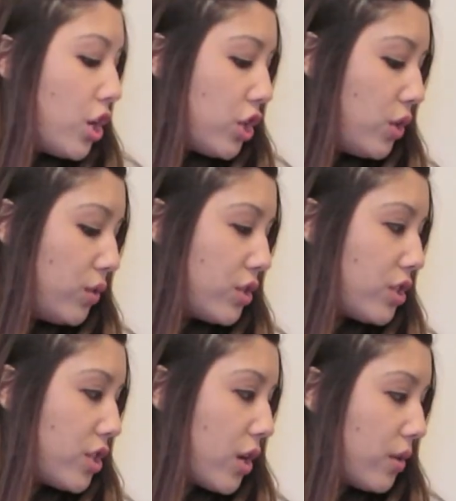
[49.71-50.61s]

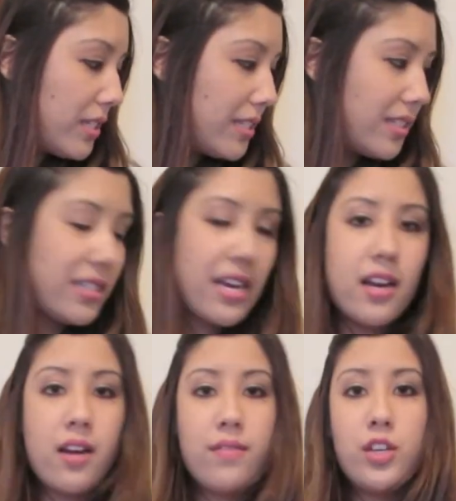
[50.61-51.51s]
use those instead
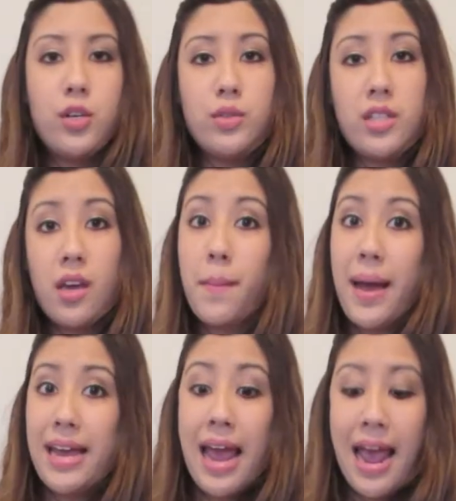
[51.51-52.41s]
of using
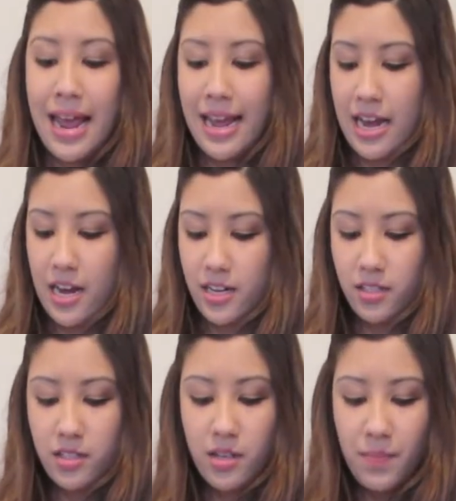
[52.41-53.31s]
my
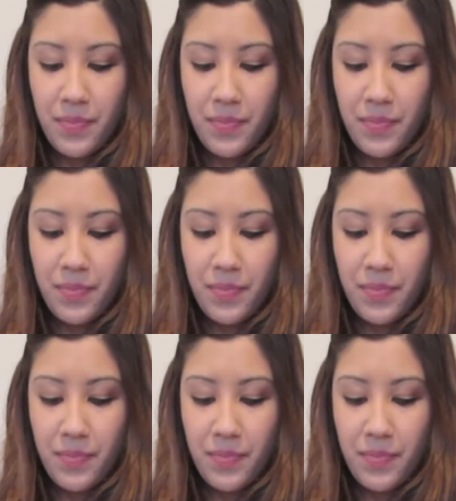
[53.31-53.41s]
hands.